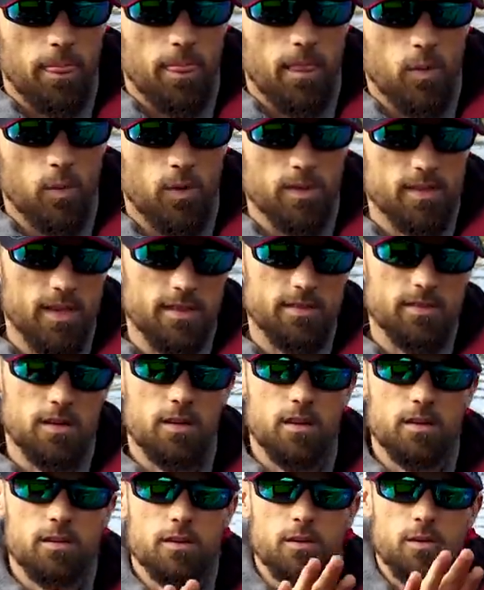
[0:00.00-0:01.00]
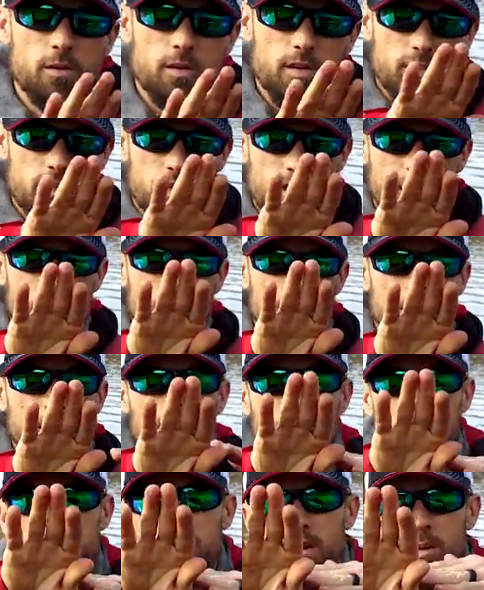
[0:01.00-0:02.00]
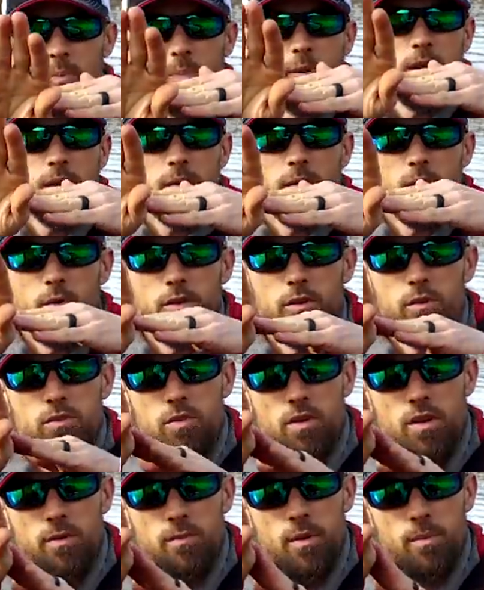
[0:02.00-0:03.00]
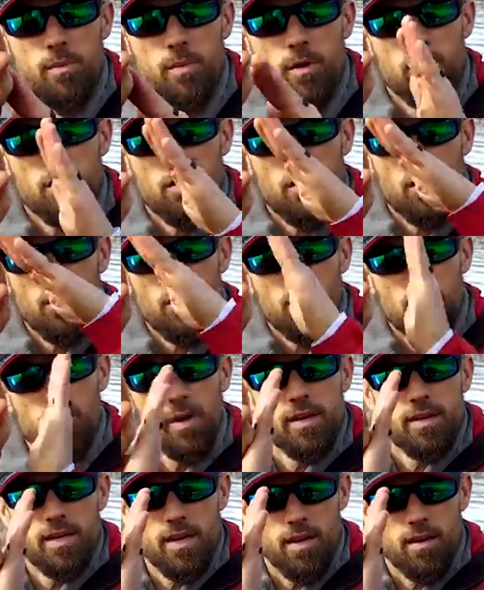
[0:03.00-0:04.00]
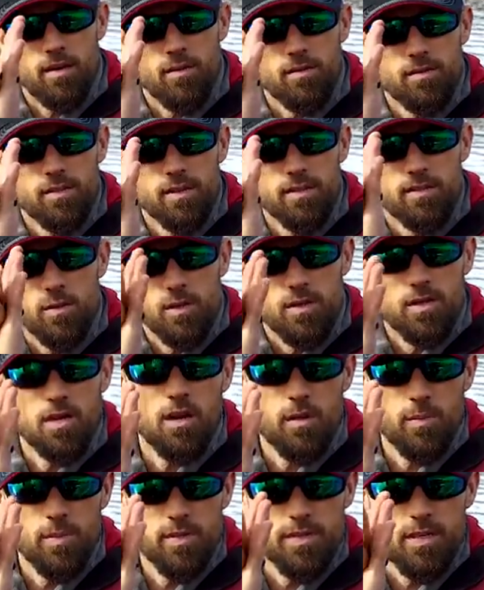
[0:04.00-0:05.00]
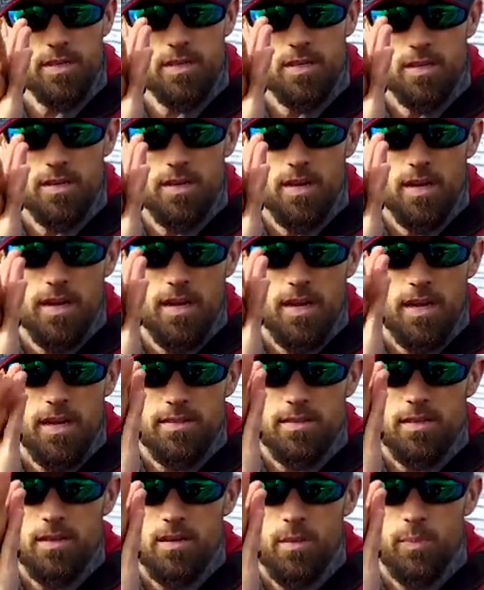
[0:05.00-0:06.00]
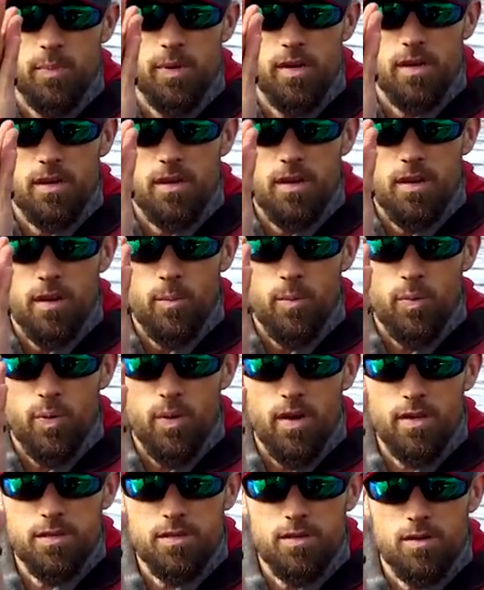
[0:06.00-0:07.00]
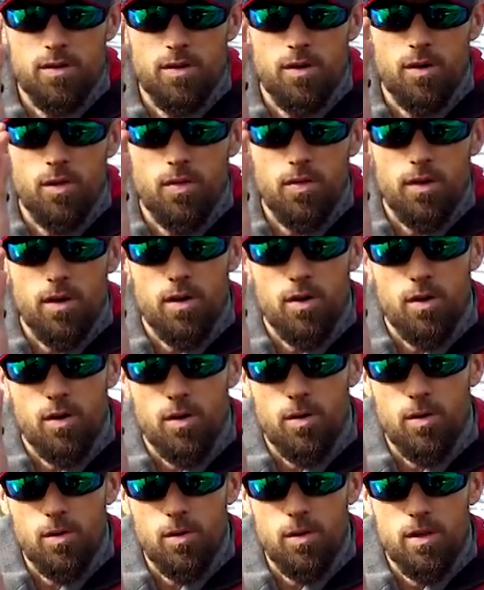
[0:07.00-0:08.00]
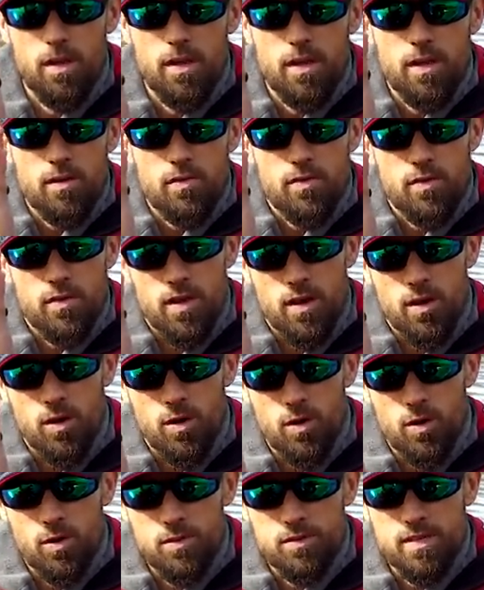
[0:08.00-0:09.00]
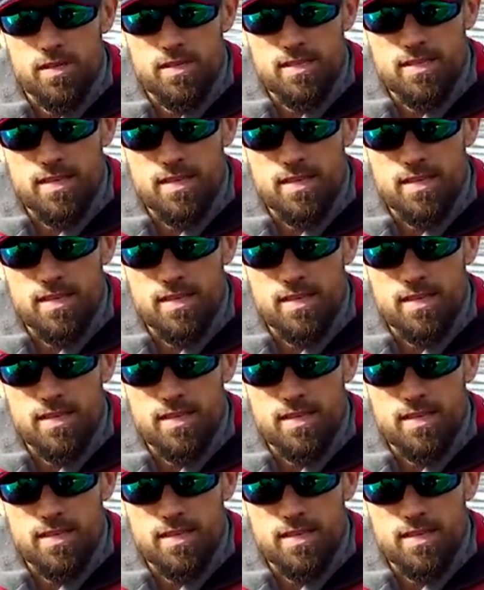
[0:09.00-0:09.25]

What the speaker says: Now what that's gonna do is it's gonna put, when you trim your motor all the way down into a tuck position, it's going to put pressure on the hull for the hull to